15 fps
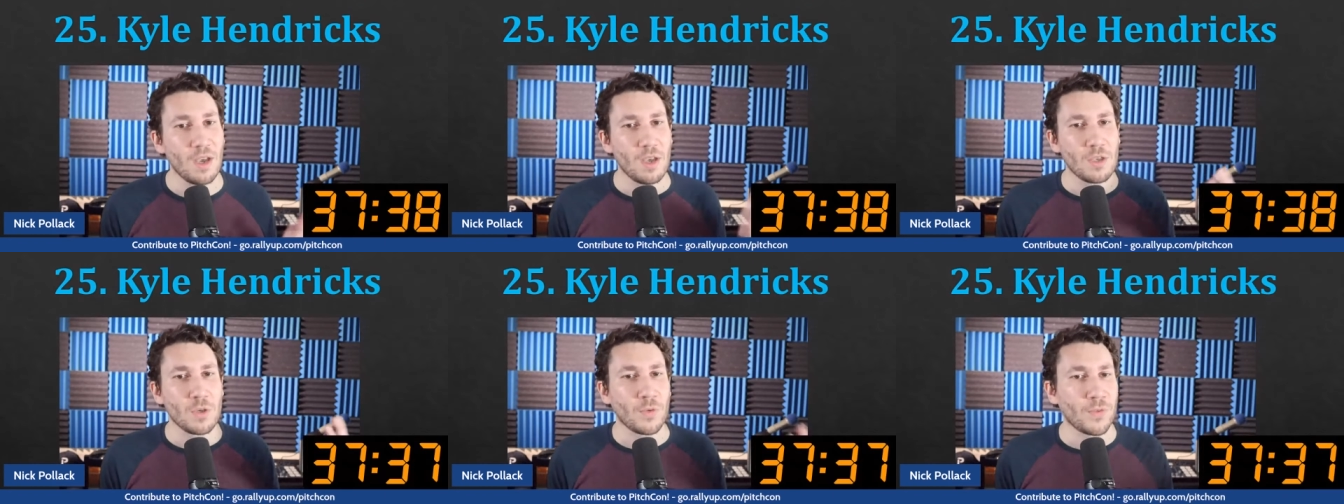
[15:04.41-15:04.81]

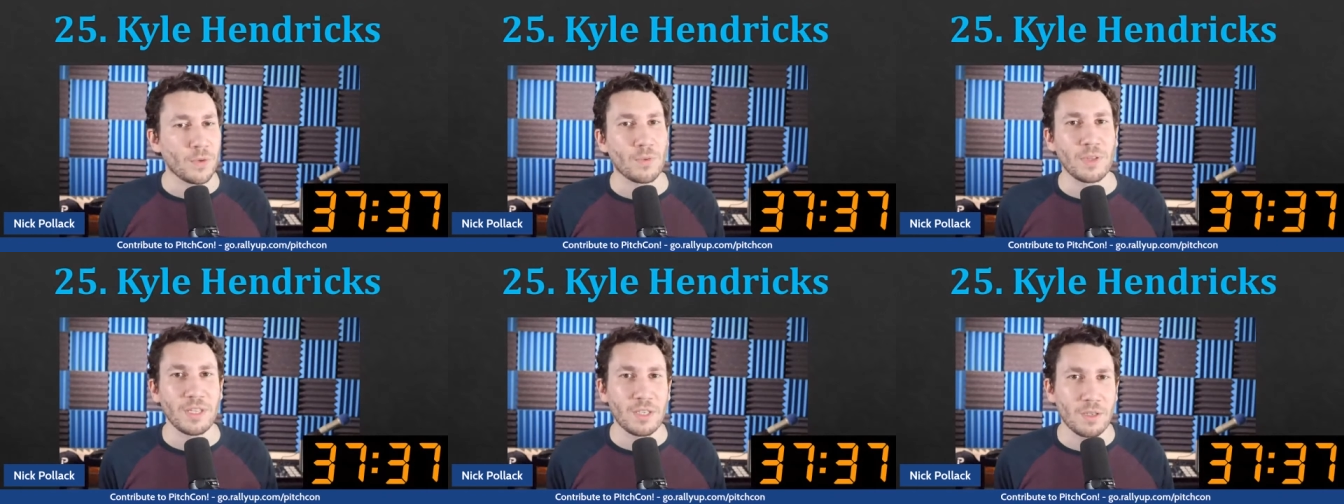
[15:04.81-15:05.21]
You'll feel
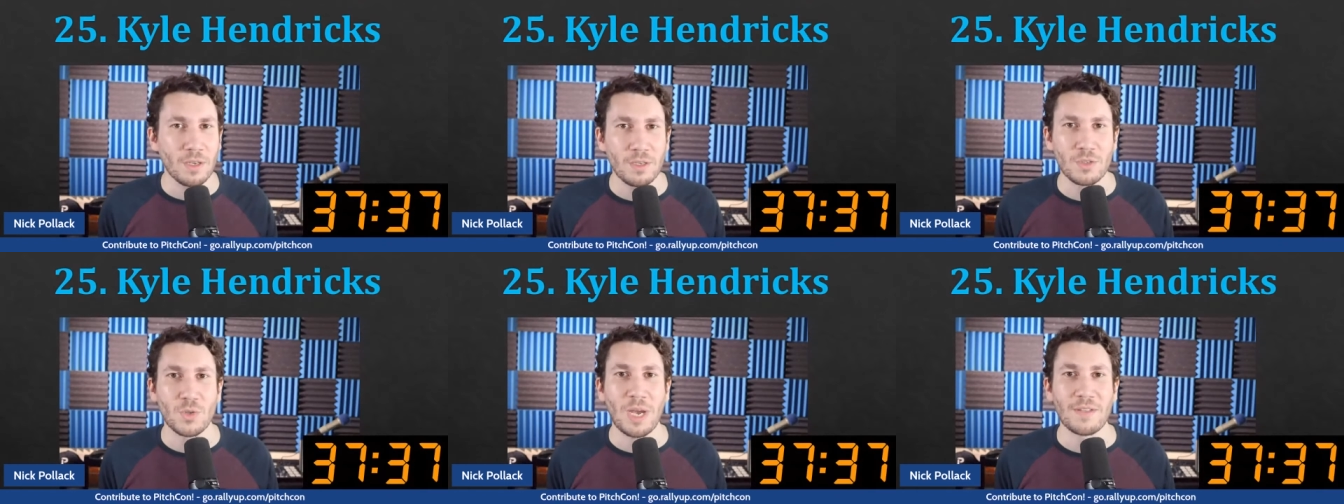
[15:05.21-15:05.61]
really good
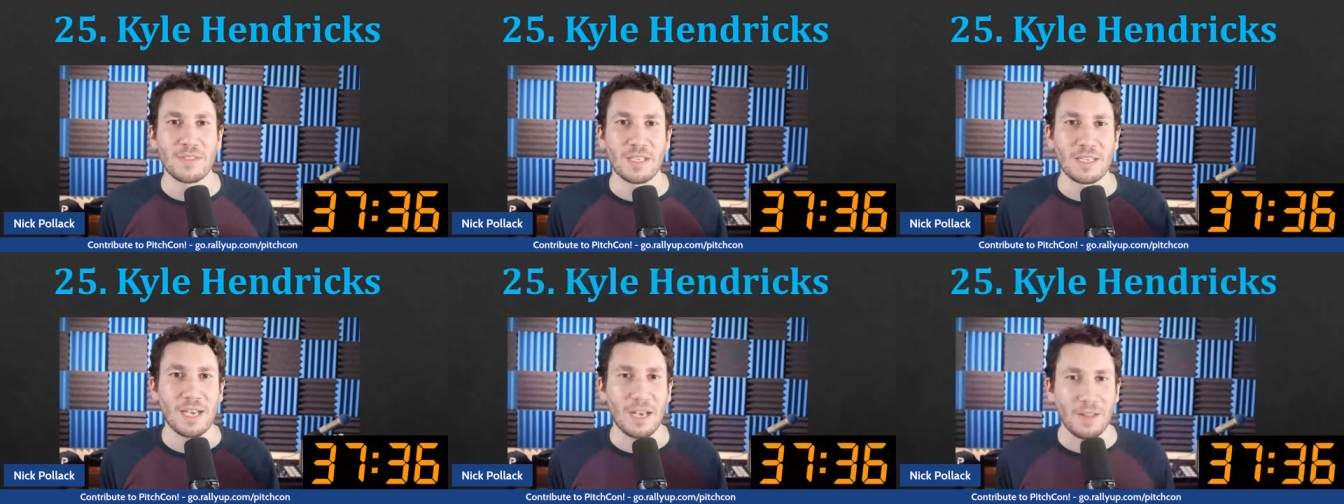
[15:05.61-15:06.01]
drafting
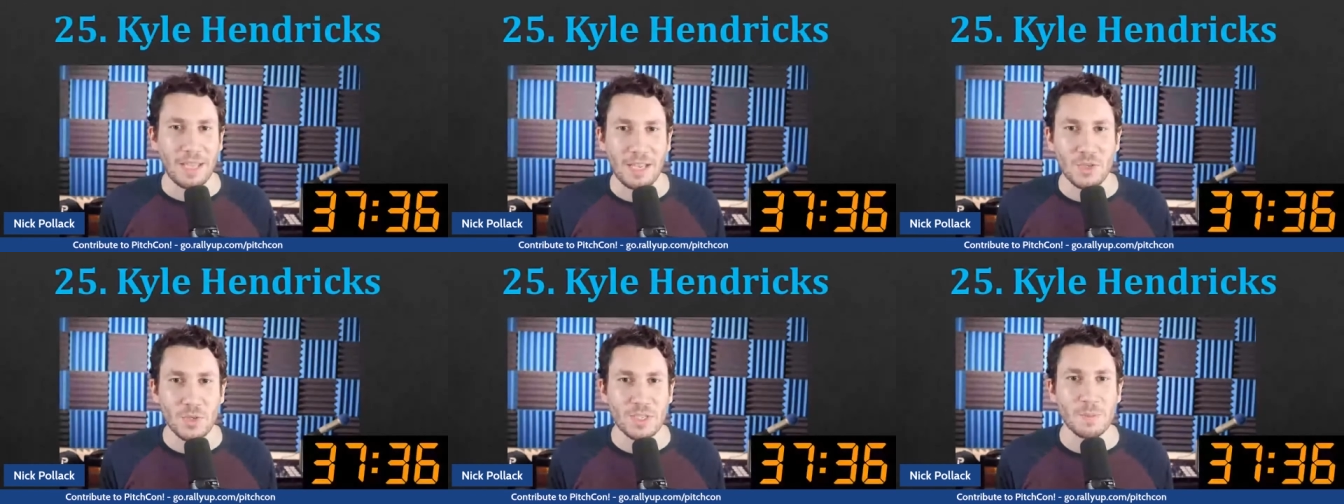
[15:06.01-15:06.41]
Kyle
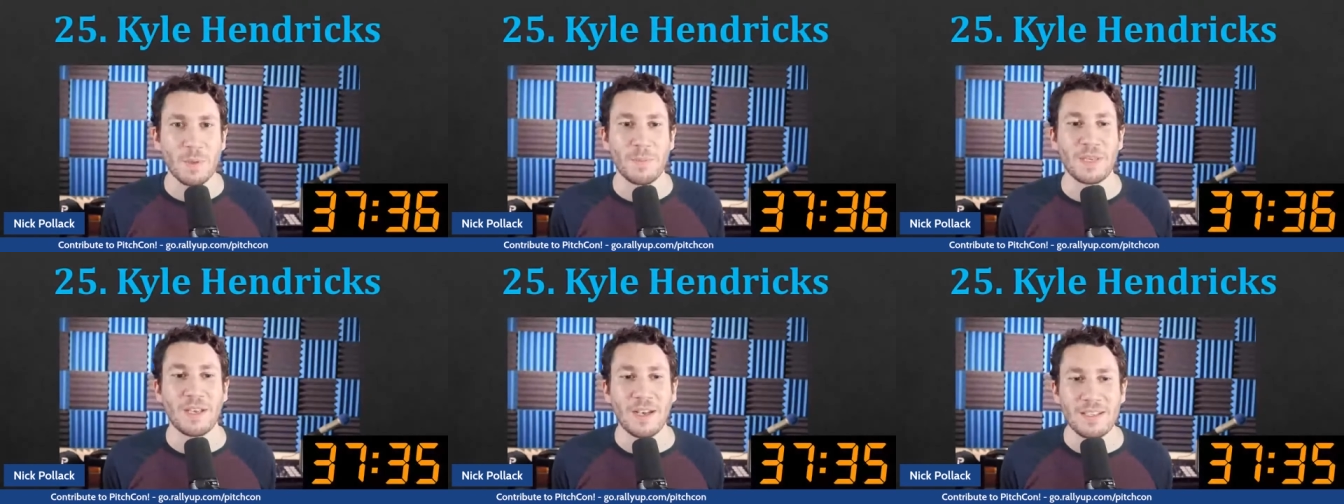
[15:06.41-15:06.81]
Hendricks, but
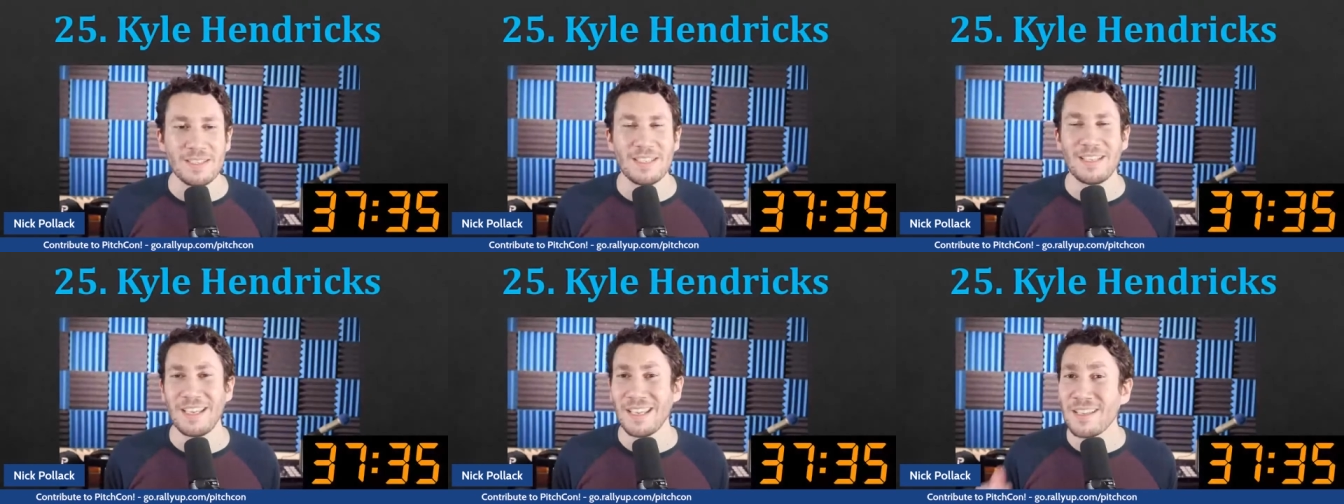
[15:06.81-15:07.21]
because
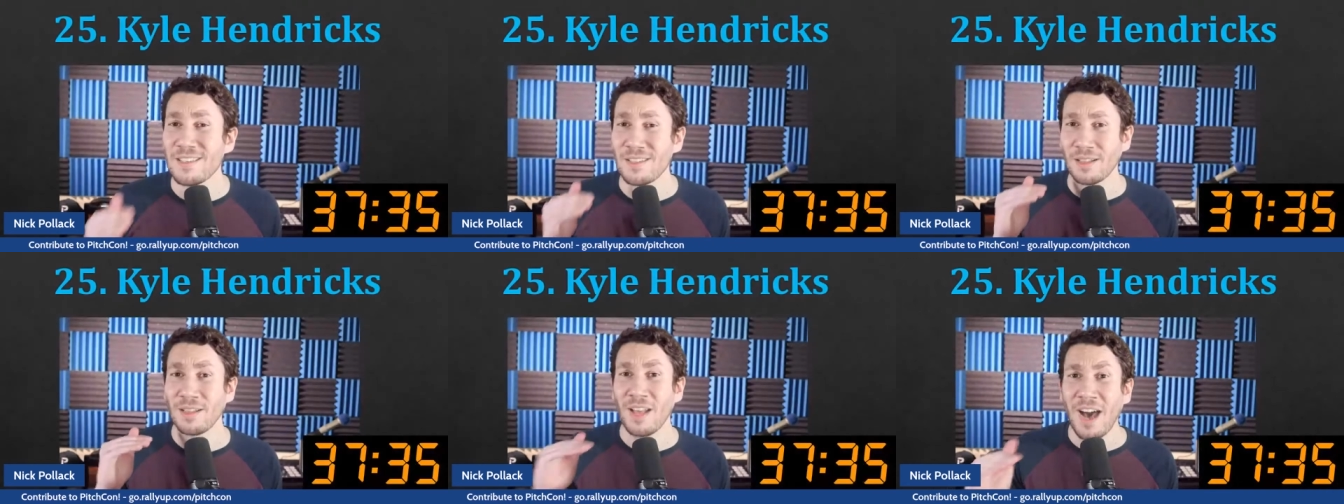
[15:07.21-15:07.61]
he is
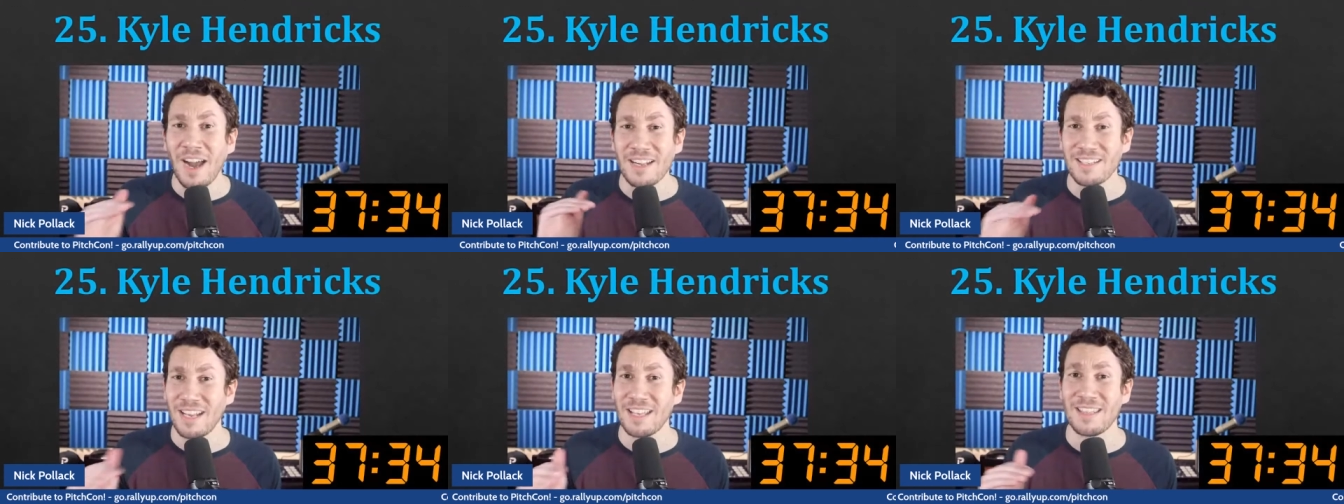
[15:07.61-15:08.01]

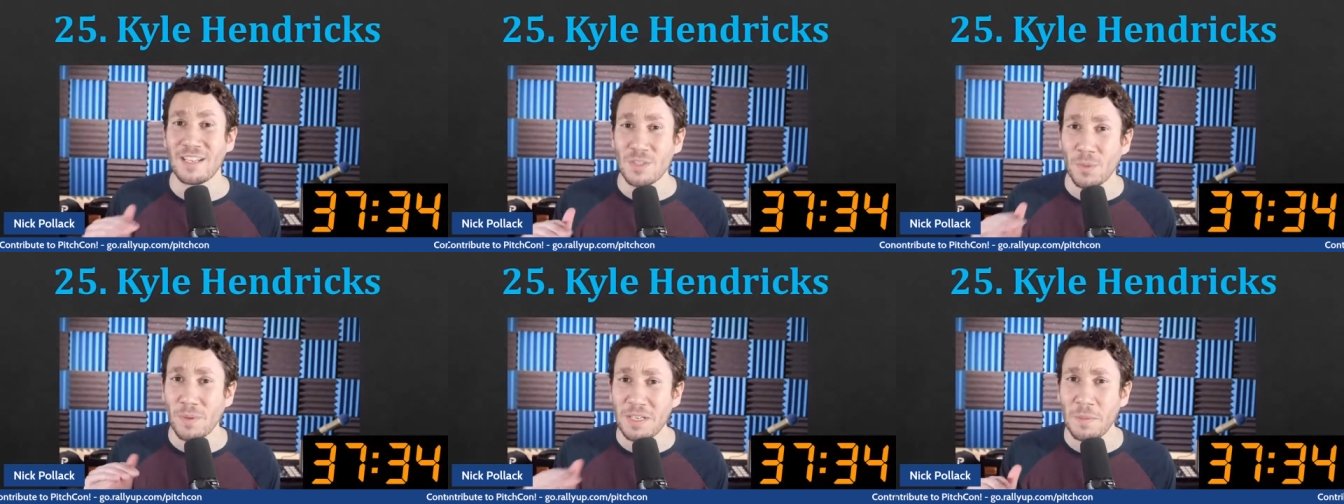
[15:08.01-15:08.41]
locked at that
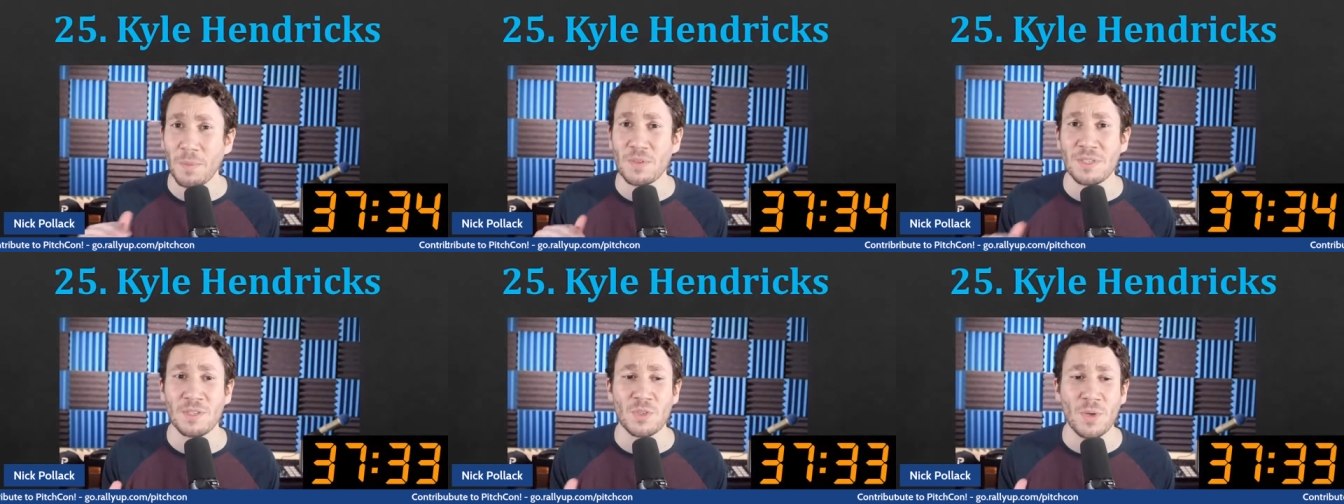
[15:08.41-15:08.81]
20%
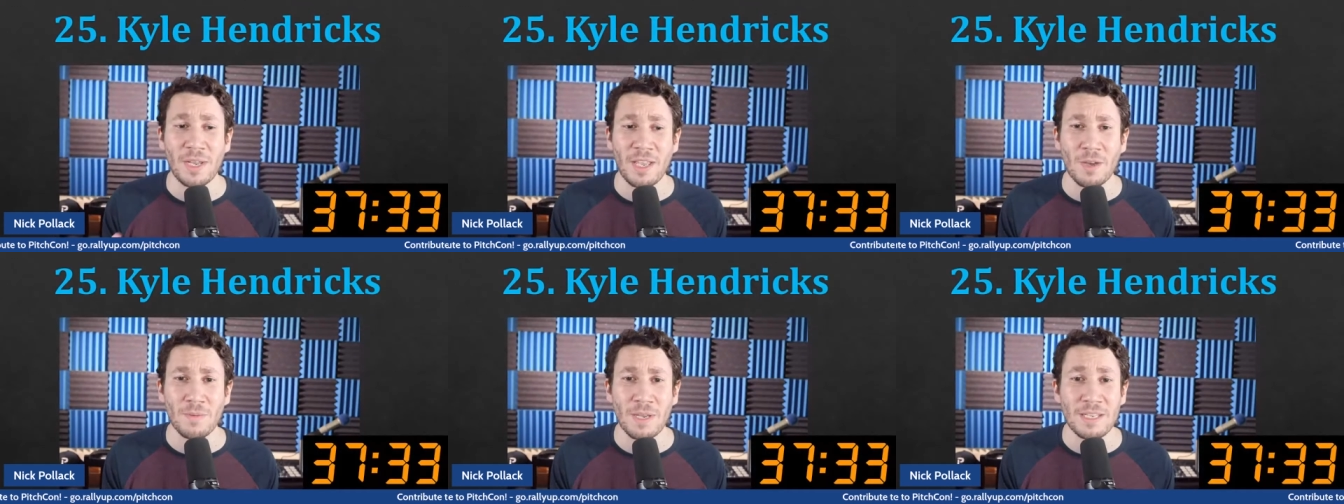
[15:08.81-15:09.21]

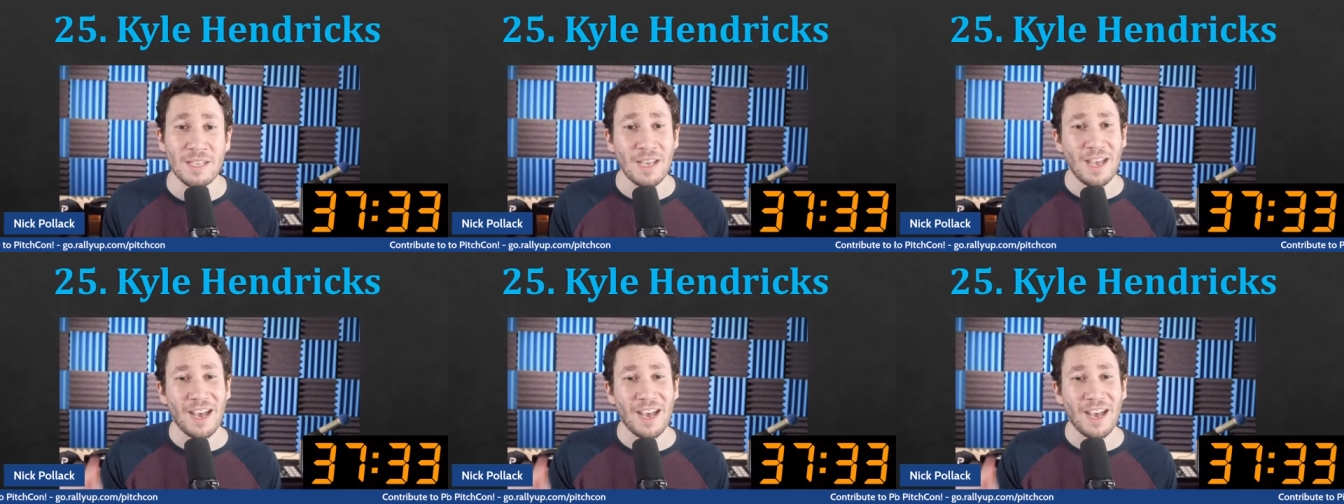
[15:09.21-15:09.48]
strikeout rate,